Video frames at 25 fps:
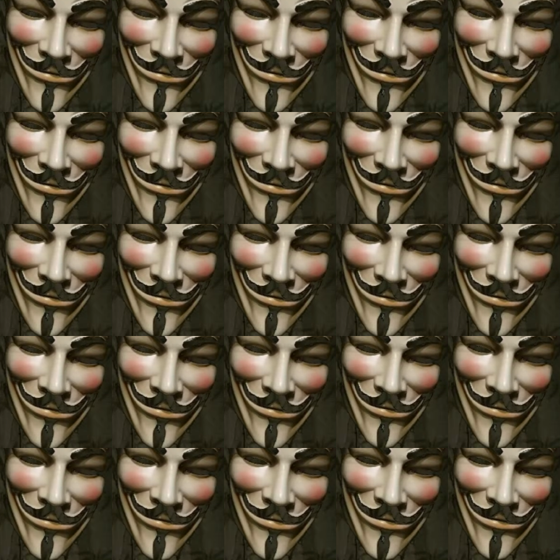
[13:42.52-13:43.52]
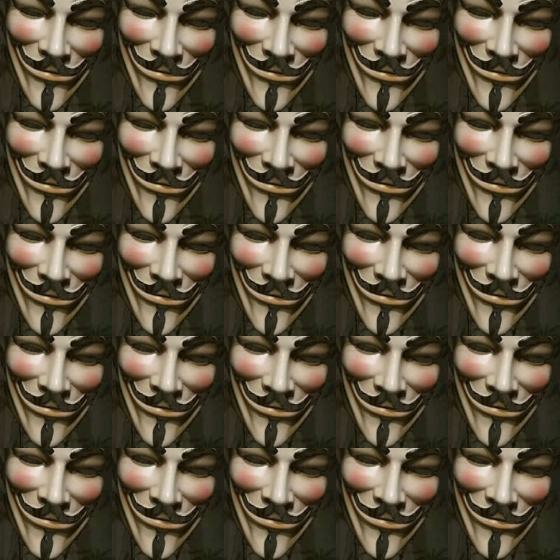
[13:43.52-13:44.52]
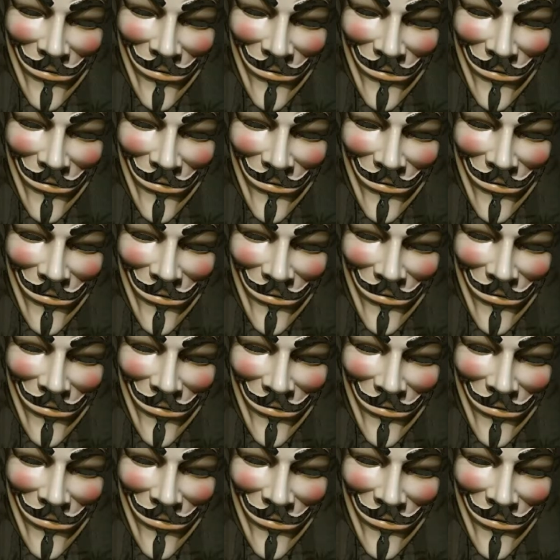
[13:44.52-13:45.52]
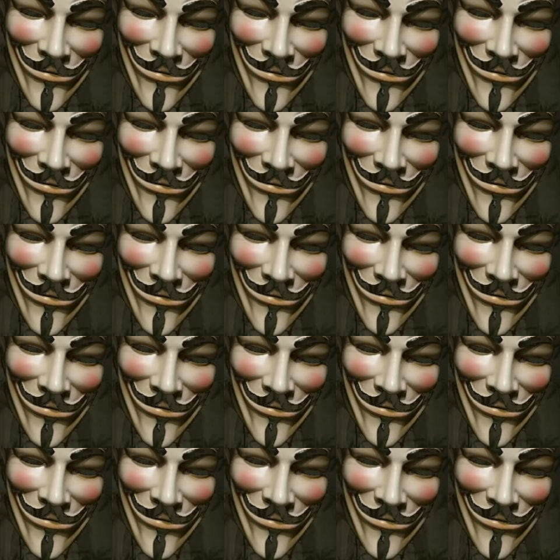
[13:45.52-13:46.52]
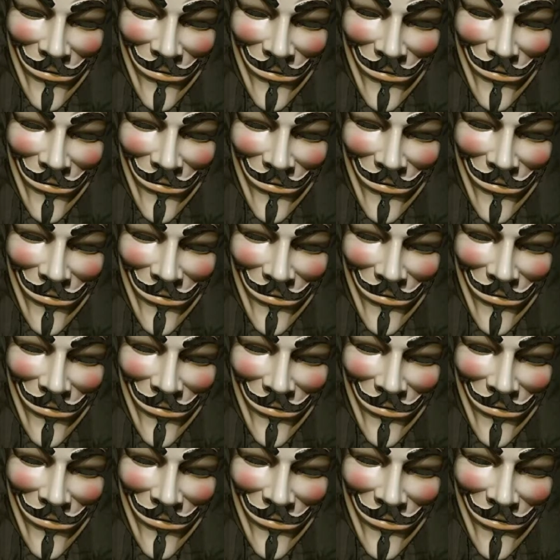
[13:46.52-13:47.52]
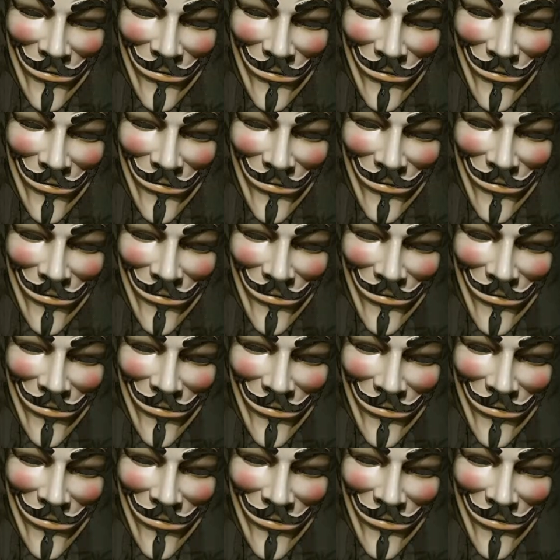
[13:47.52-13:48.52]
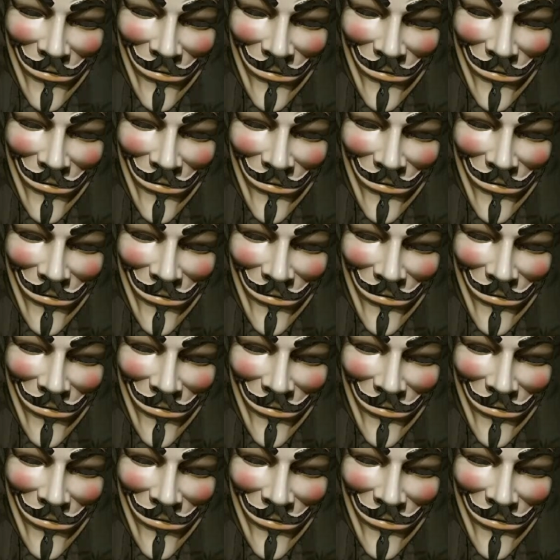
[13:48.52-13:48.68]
(silent)